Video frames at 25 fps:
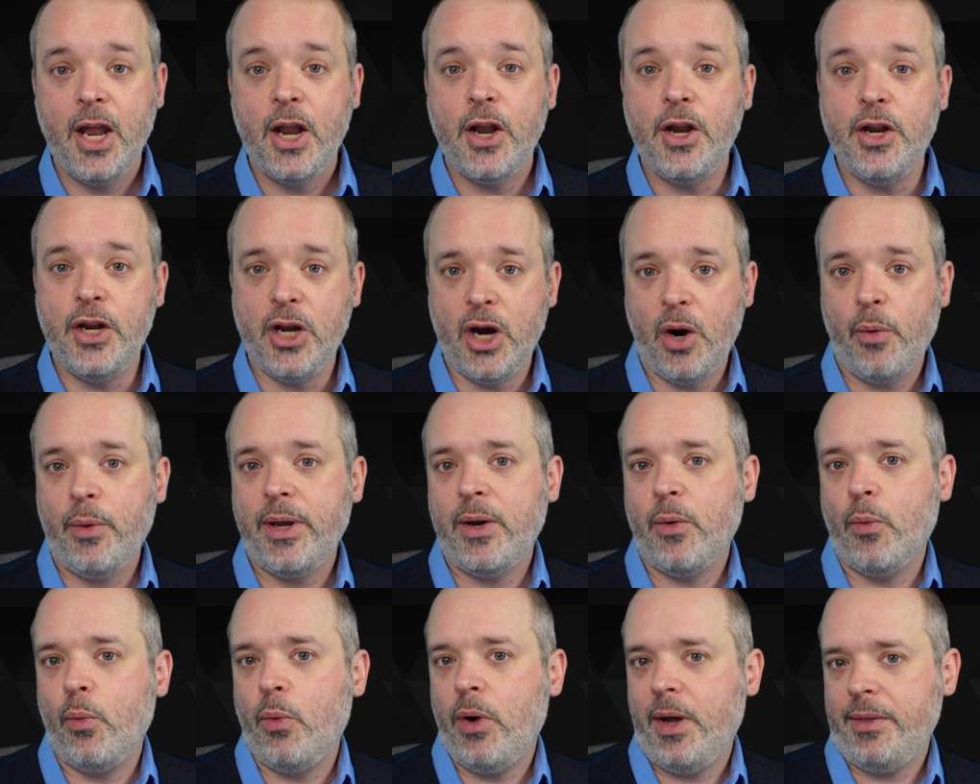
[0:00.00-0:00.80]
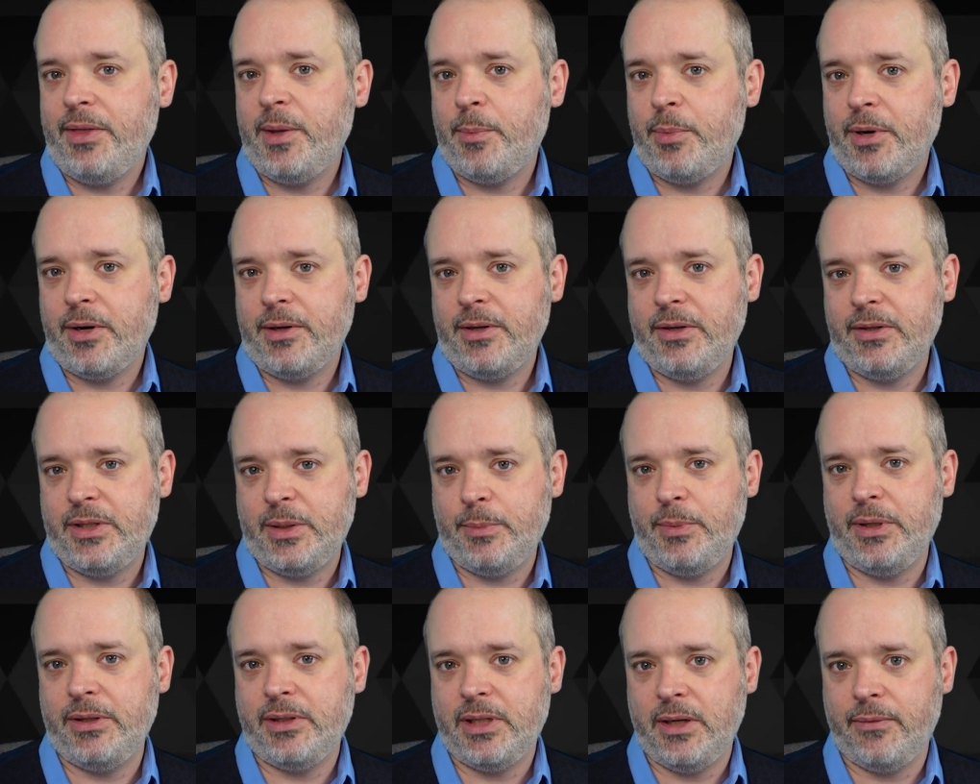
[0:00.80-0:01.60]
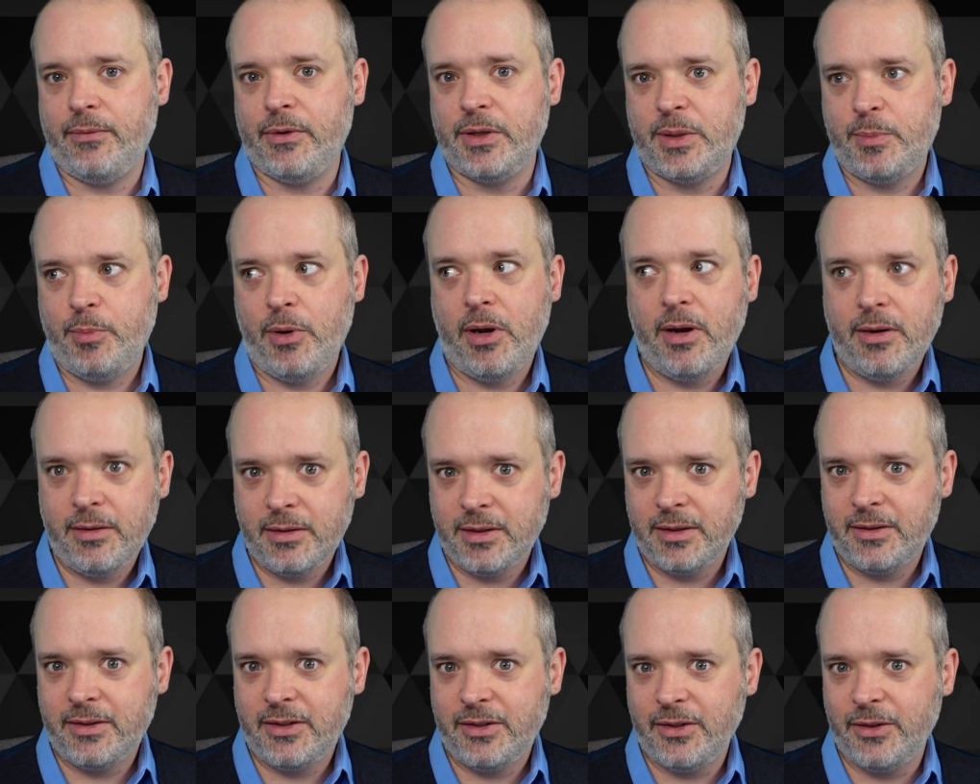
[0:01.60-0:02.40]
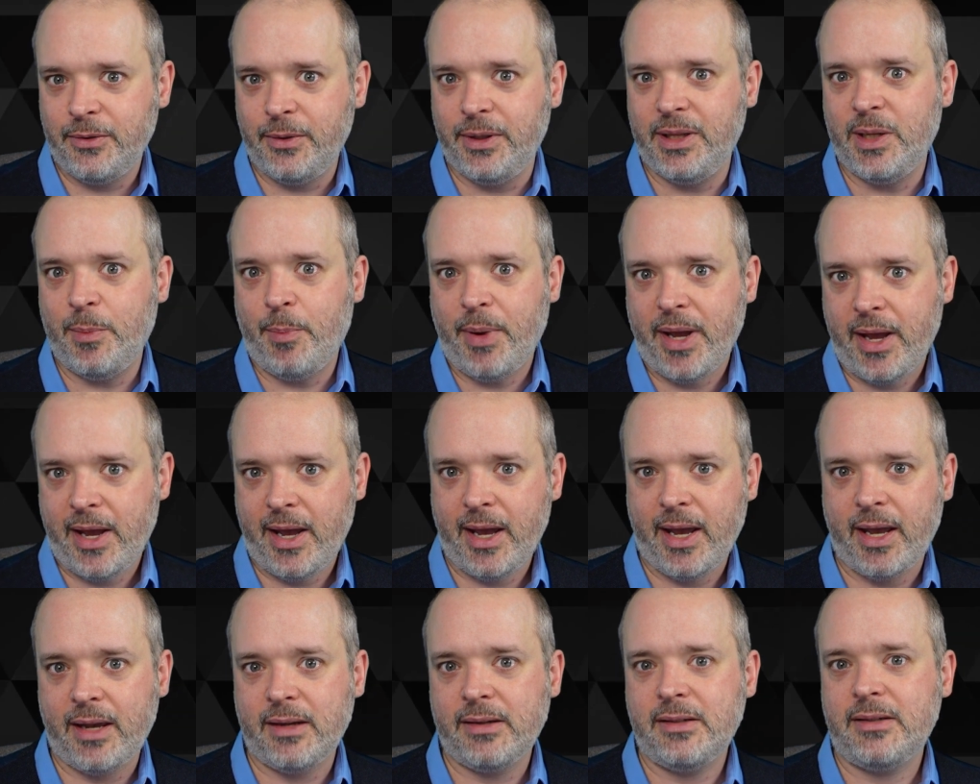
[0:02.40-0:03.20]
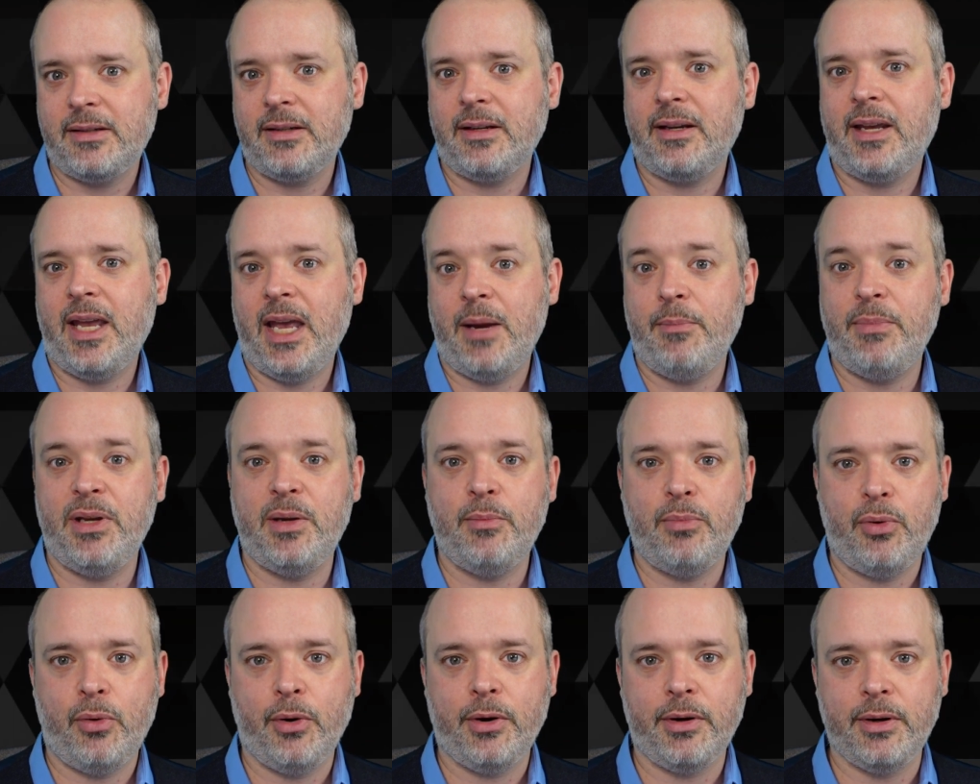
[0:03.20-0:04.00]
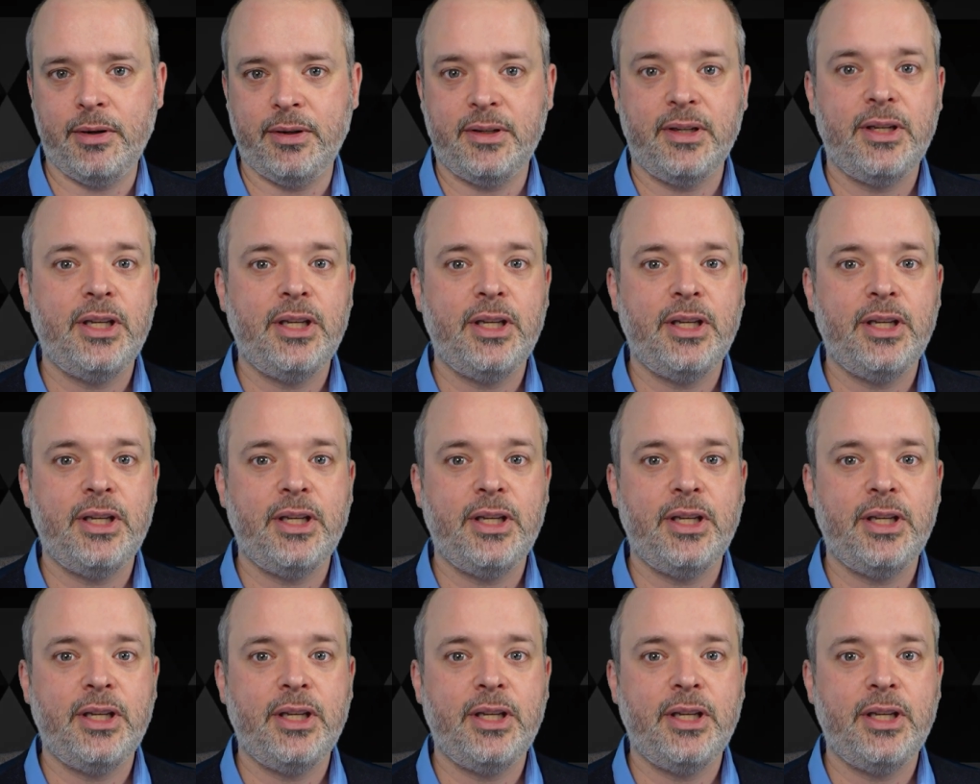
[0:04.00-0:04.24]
Knowing what the participants have responded to in the past can be important.